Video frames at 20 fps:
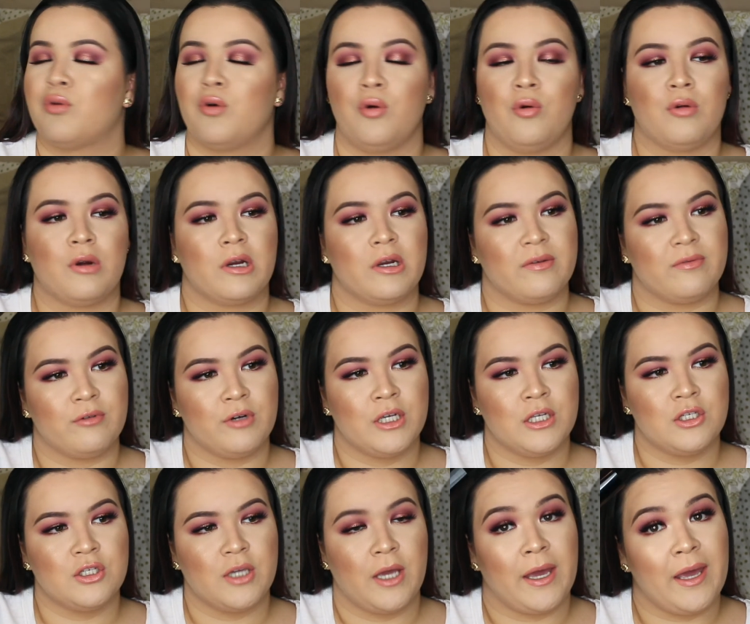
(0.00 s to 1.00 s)
Pro
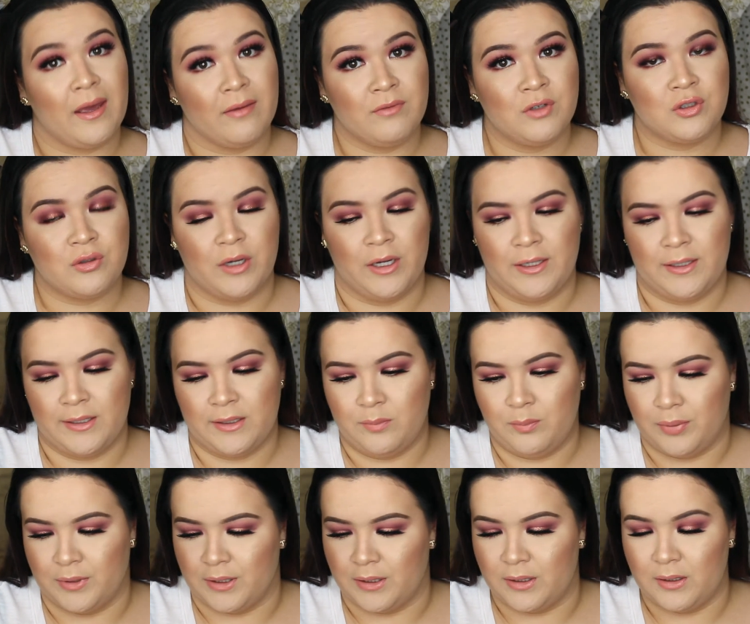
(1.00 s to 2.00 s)
coverage. I haven't tried
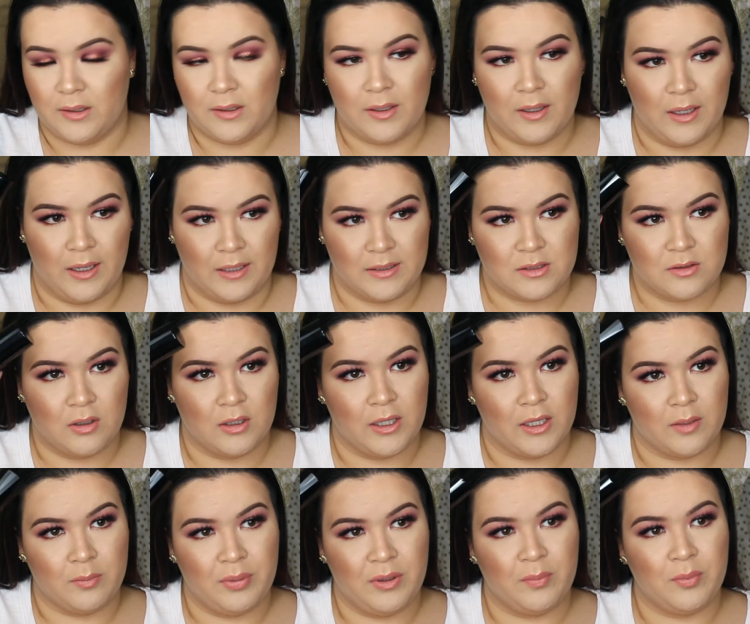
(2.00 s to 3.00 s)
it, but I saw a
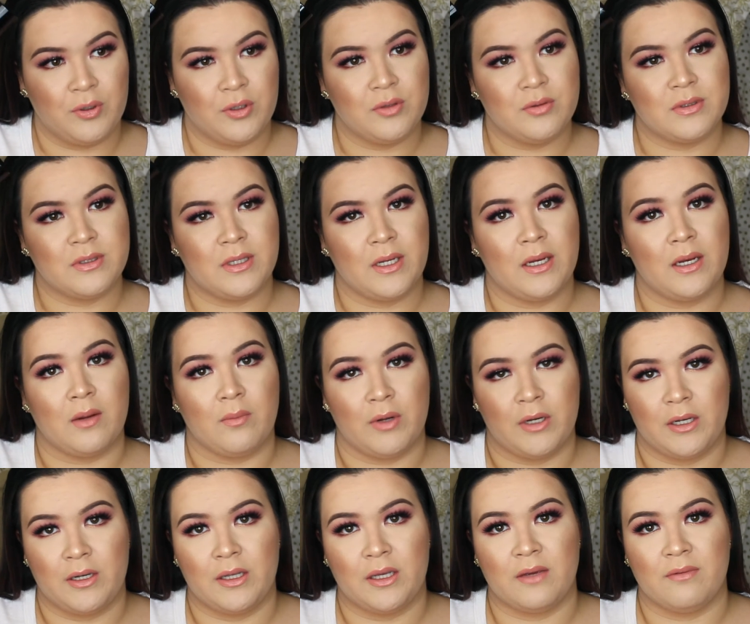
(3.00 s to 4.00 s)
lot of people using it and I
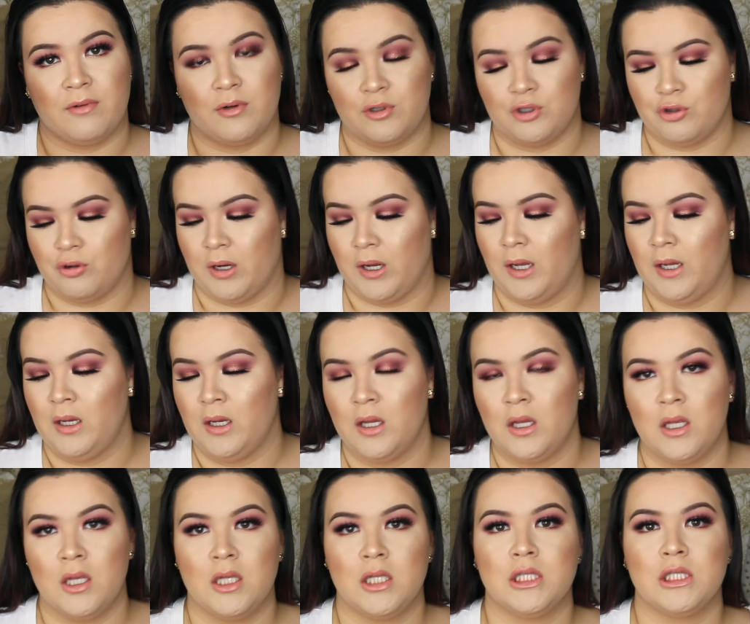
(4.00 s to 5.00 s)
wanted to give it a try.
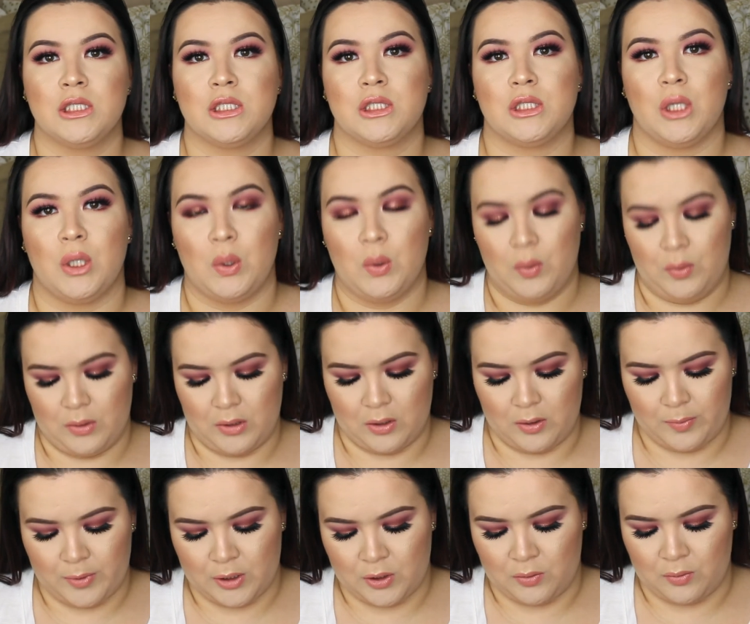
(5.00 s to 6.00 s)
So
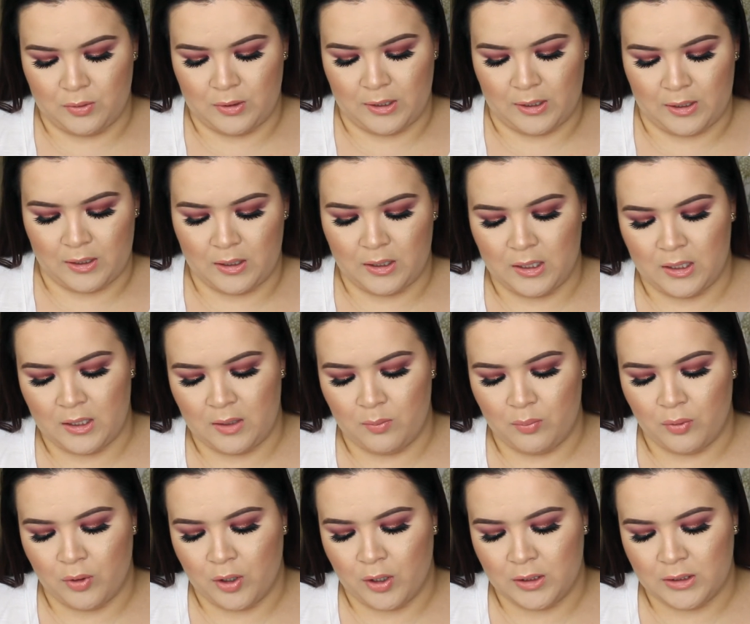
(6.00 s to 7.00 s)
I'll be doing that. And I
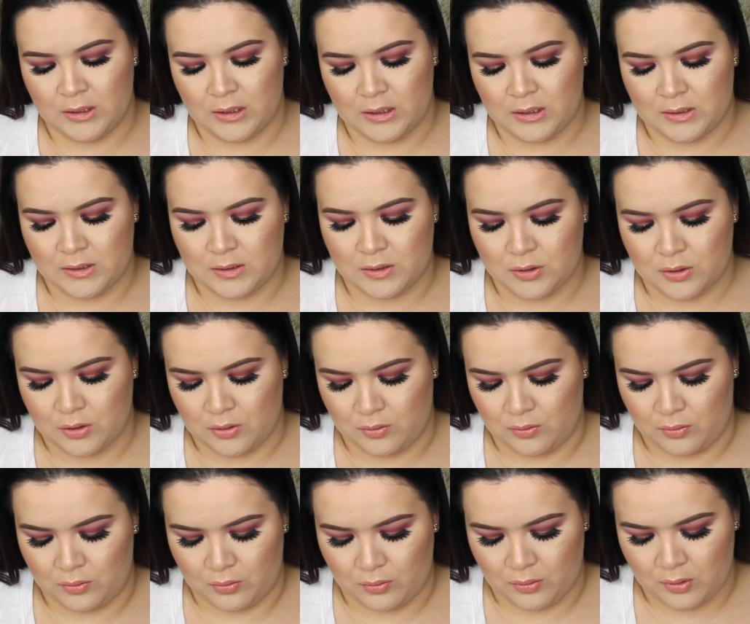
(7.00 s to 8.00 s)
bought these
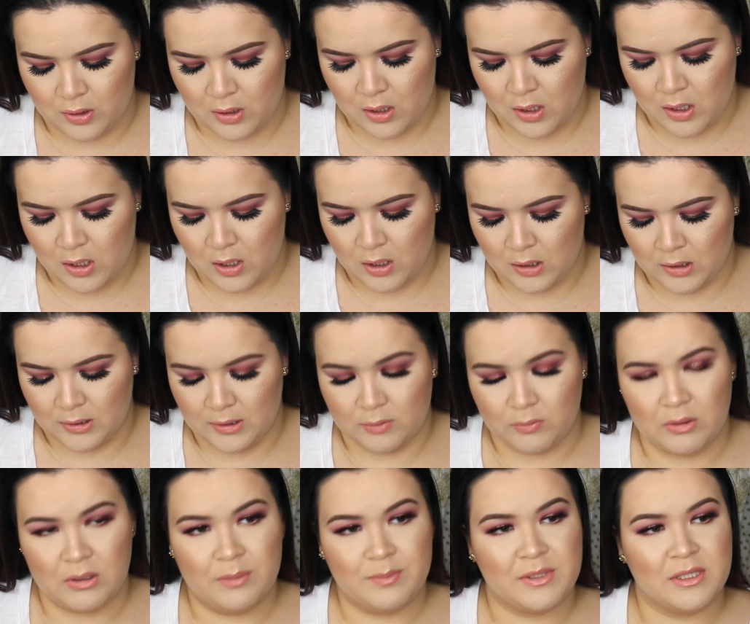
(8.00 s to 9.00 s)
2
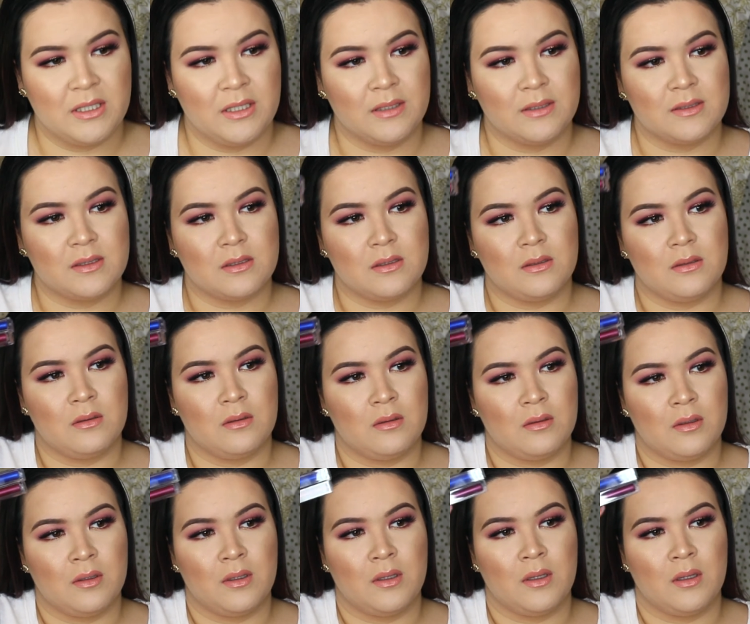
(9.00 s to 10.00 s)
liquid lipsticks.
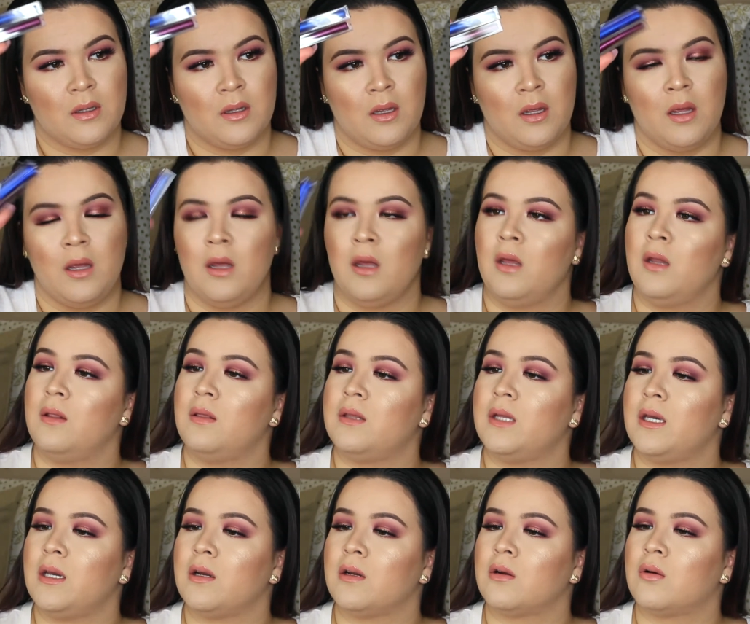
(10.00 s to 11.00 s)

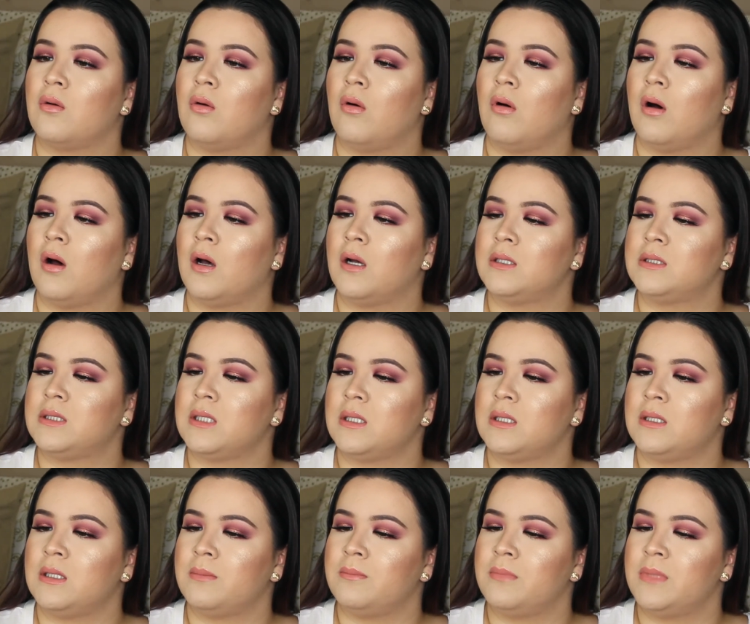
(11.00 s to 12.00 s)
They are called
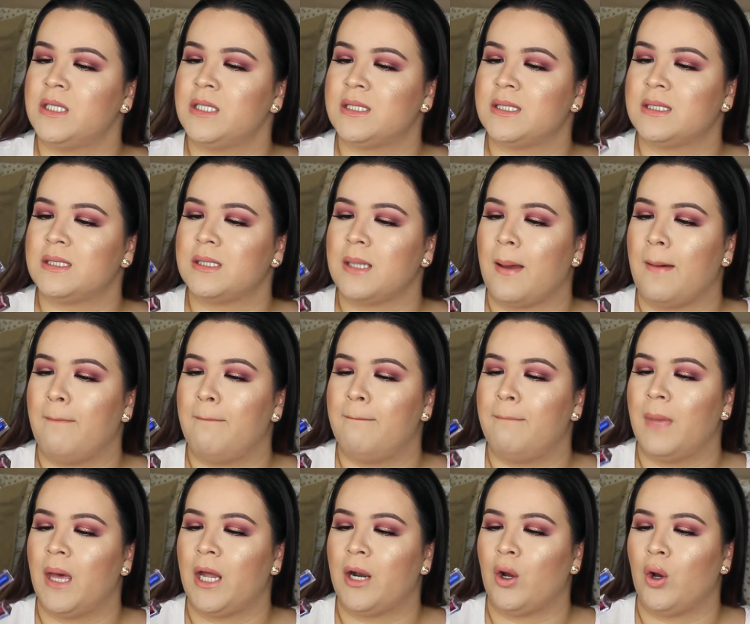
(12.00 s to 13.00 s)
the Miss
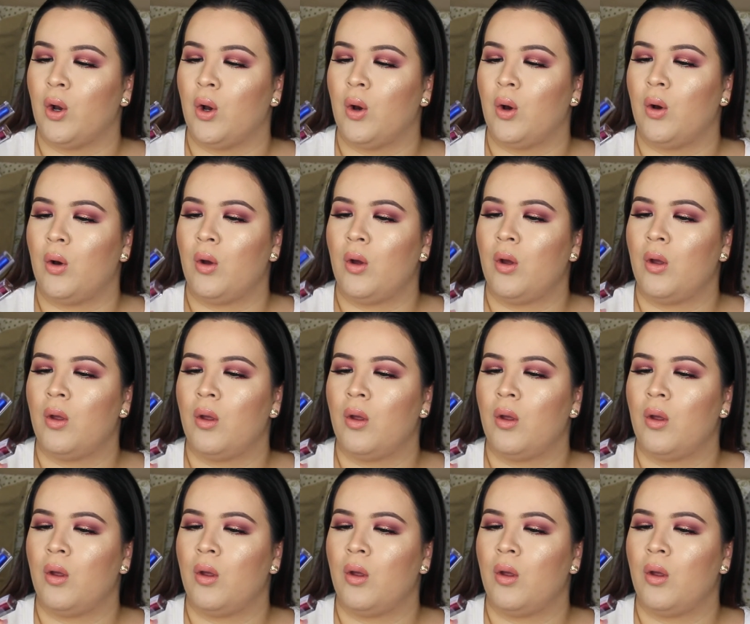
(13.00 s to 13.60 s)
Metal.